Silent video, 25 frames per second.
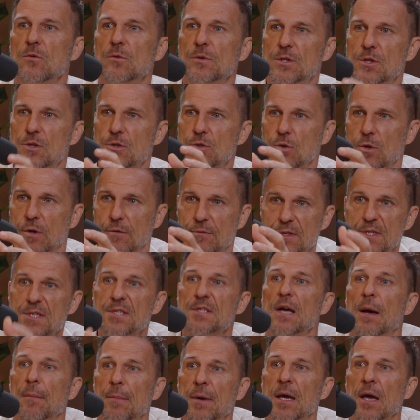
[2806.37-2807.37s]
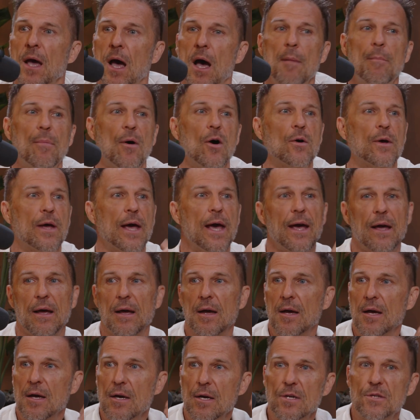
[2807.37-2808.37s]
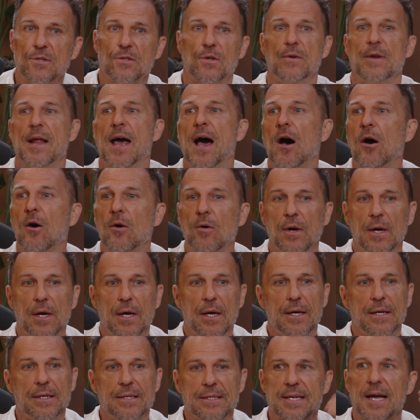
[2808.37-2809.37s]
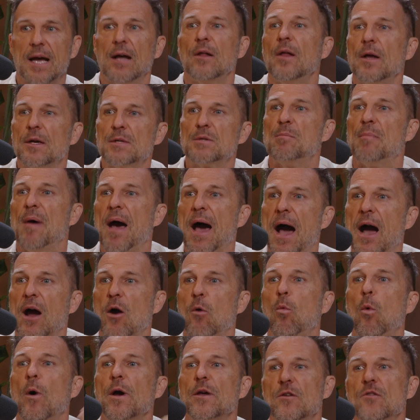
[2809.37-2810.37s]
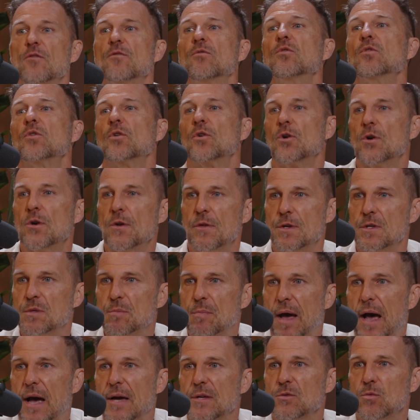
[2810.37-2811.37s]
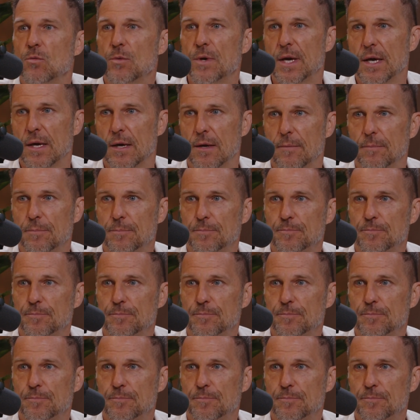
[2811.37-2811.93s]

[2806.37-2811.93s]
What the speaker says: It was just sort of summing up, okay, so now tell us back what you've learned this past week.